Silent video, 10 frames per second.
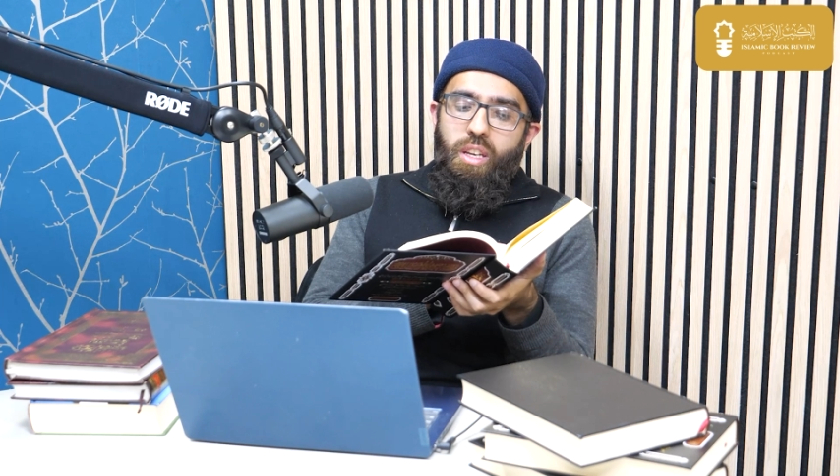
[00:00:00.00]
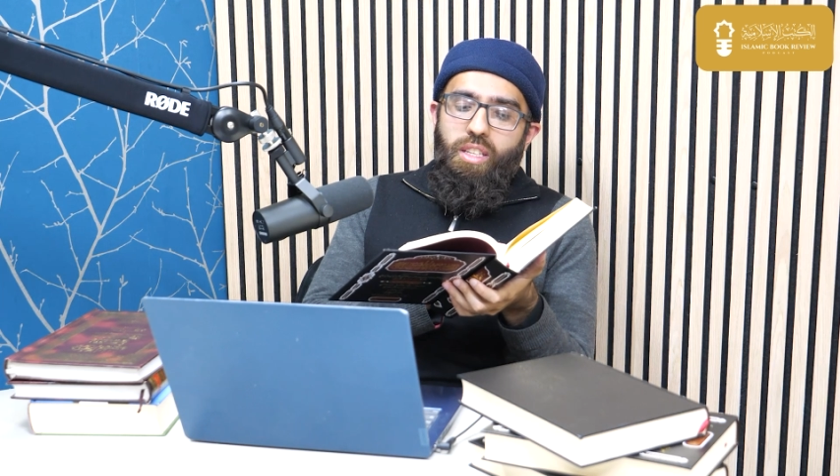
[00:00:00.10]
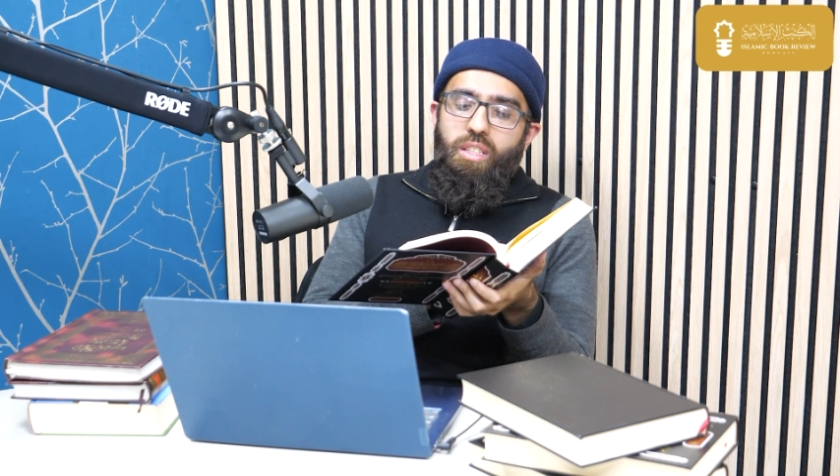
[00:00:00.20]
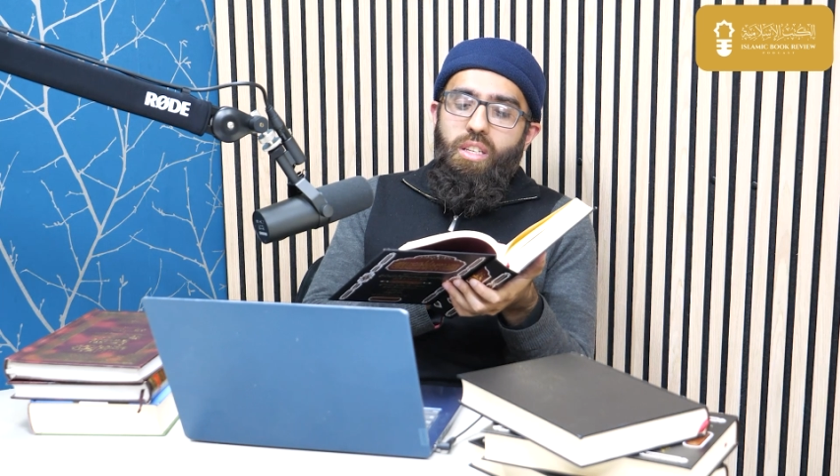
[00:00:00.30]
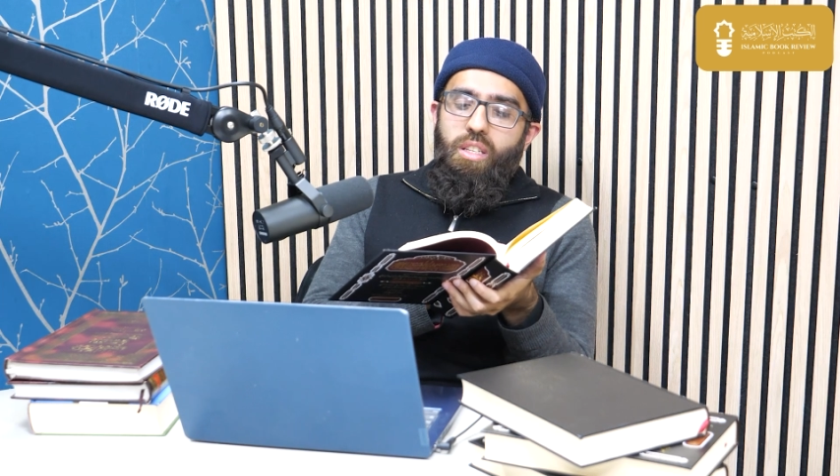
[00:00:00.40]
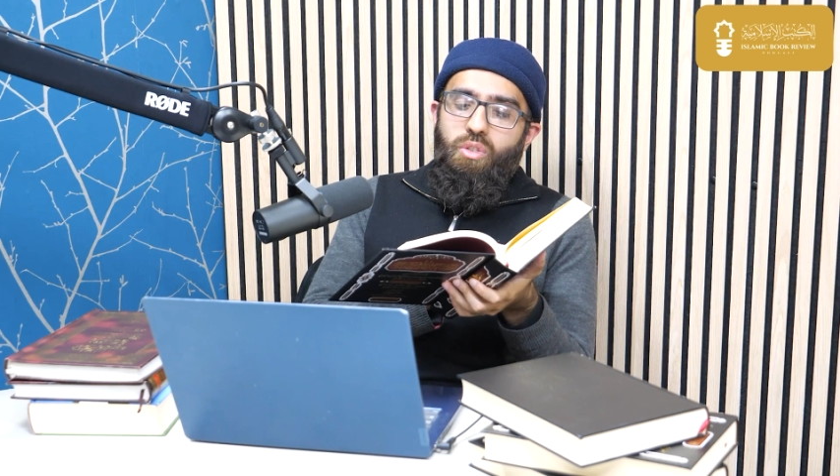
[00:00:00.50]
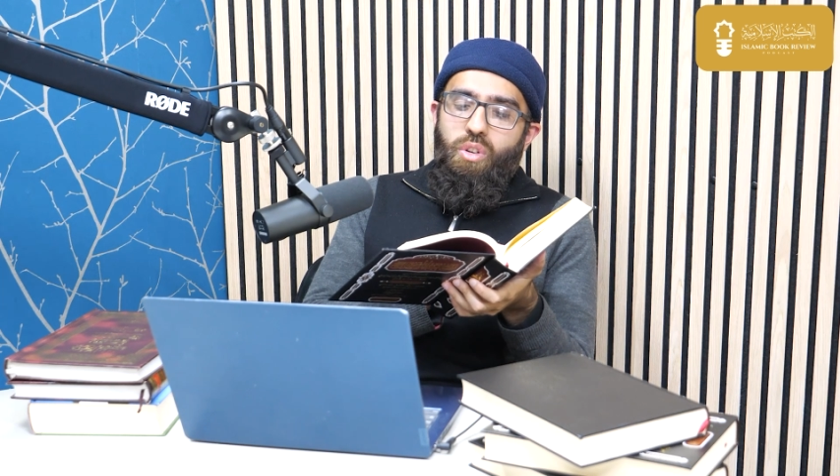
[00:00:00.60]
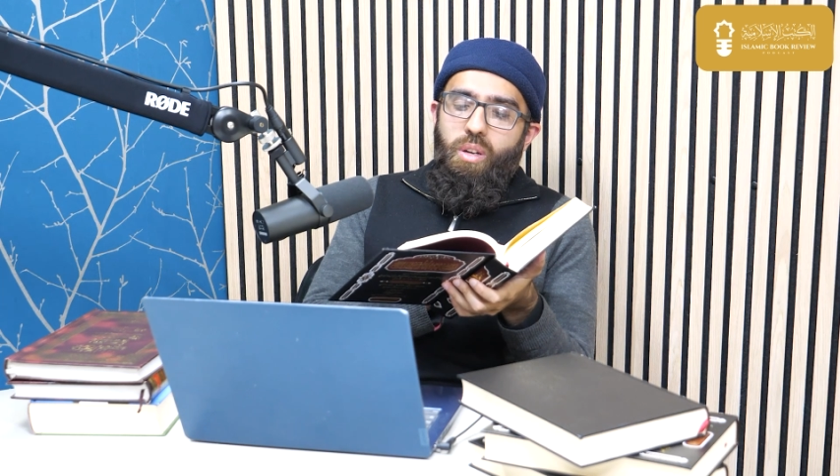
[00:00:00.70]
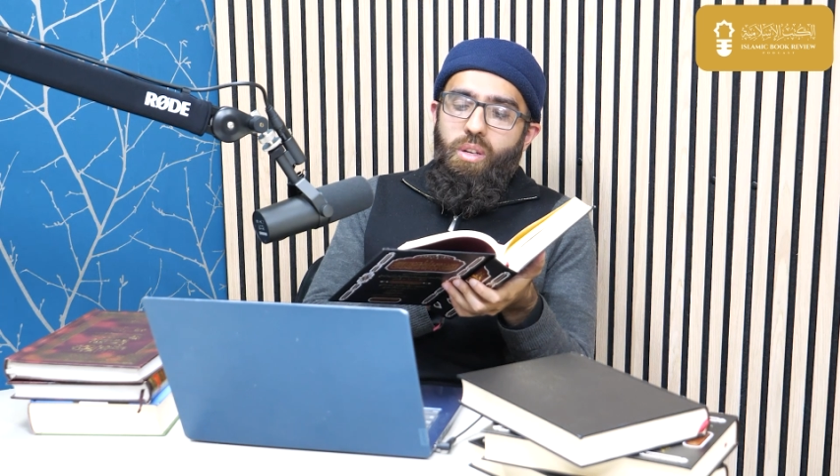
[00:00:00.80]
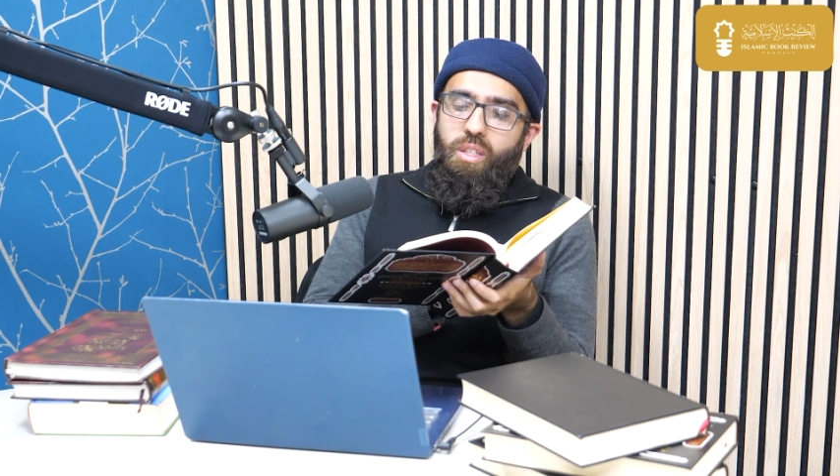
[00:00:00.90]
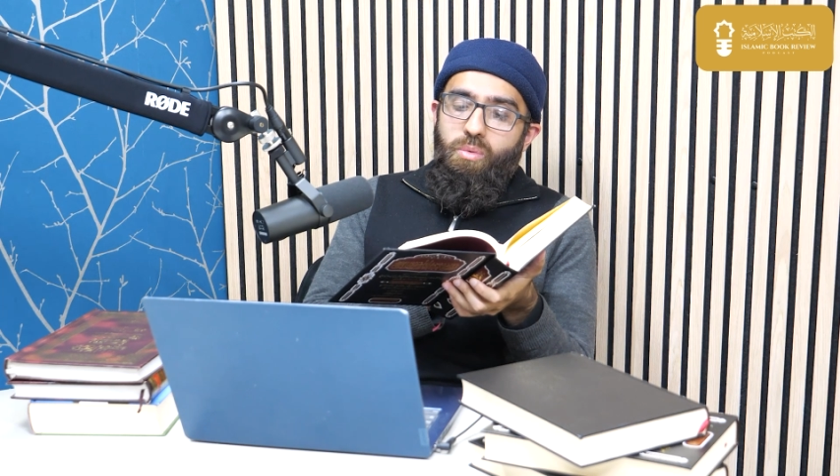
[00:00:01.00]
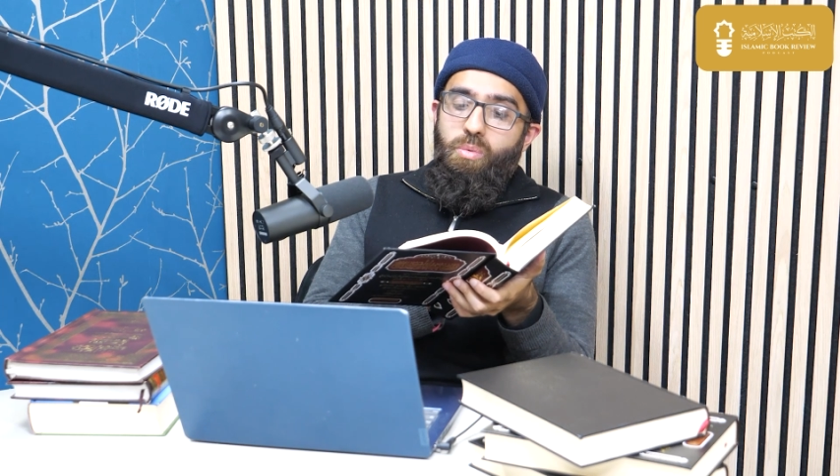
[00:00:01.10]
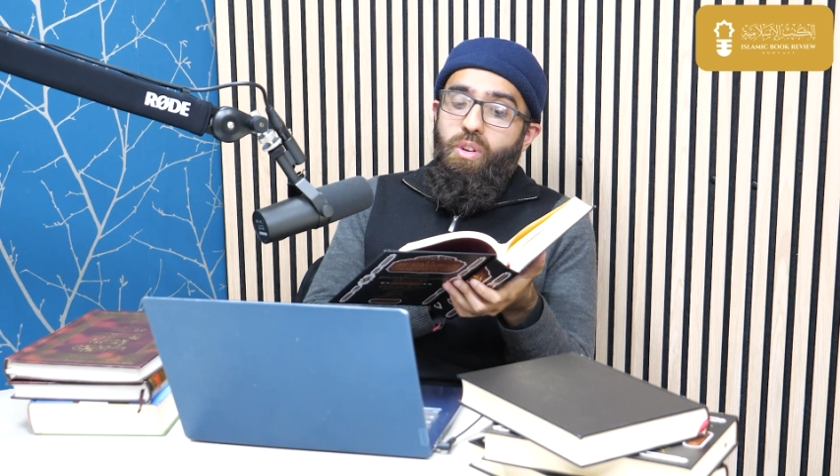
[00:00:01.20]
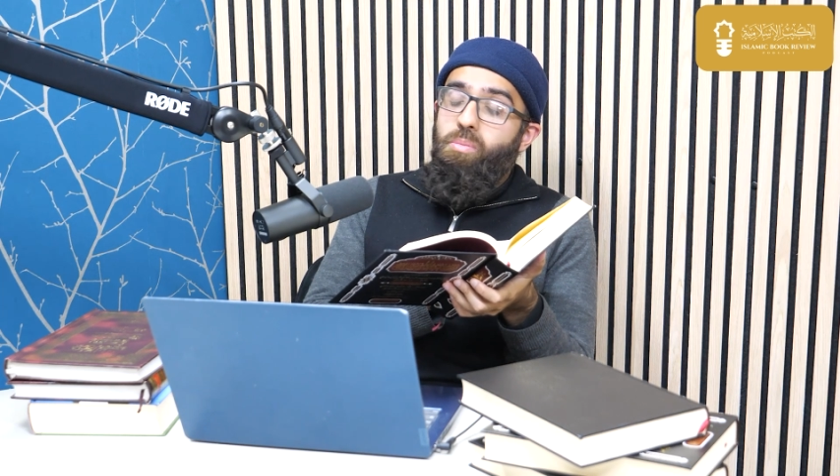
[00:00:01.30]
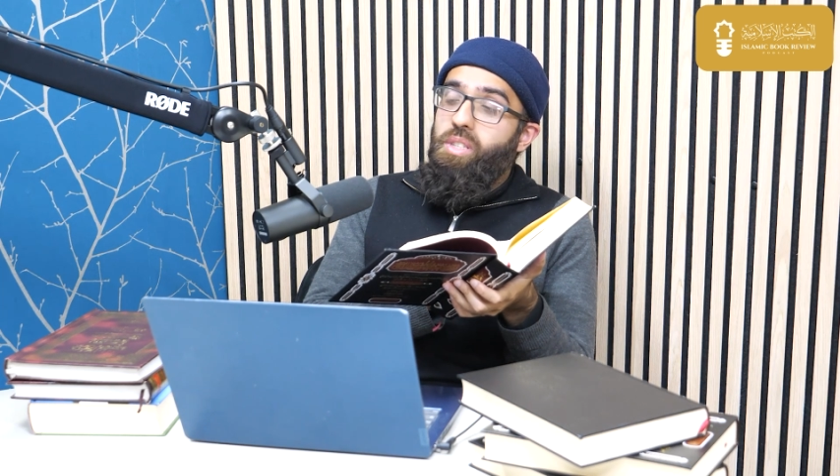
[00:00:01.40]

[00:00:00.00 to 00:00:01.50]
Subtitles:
editor attempts to be very